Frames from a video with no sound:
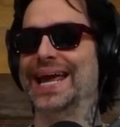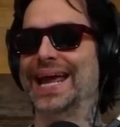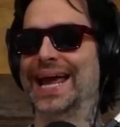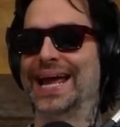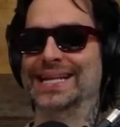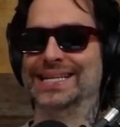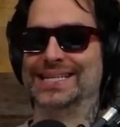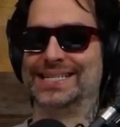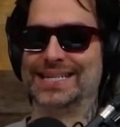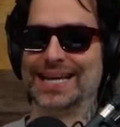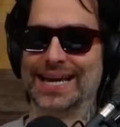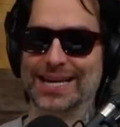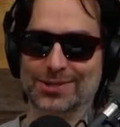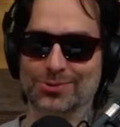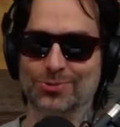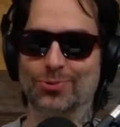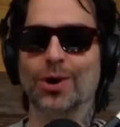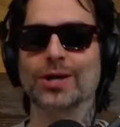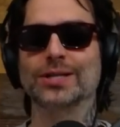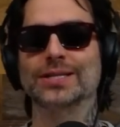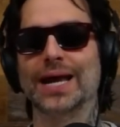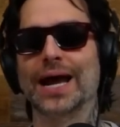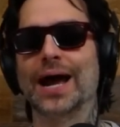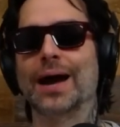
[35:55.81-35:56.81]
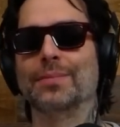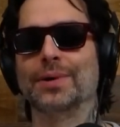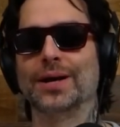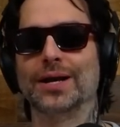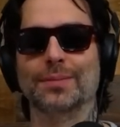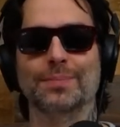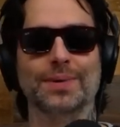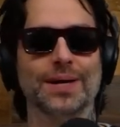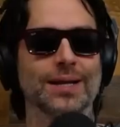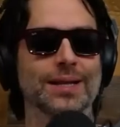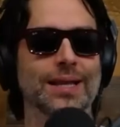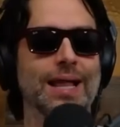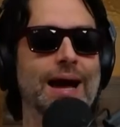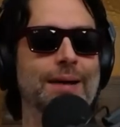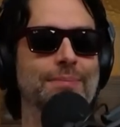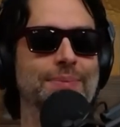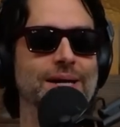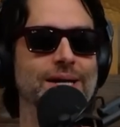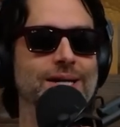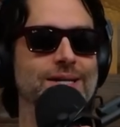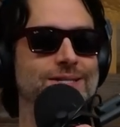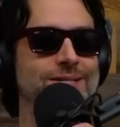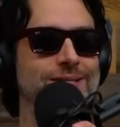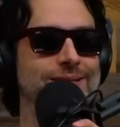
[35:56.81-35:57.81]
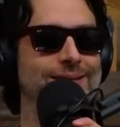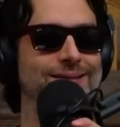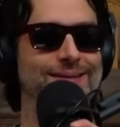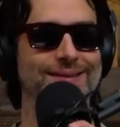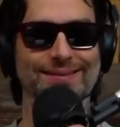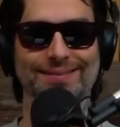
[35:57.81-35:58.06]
and says, one day I'm going to be a lobbyist.